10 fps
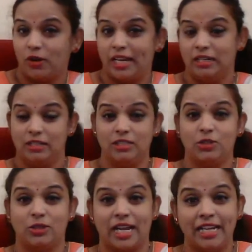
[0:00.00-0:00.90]
I learned to
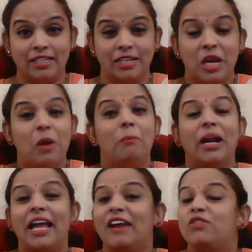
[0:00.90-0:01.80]
write, but
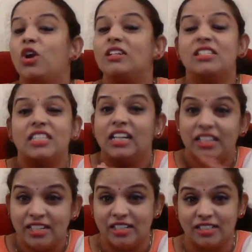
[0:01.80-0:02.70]
I have not
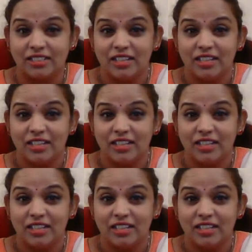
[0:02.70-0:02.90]
studied it.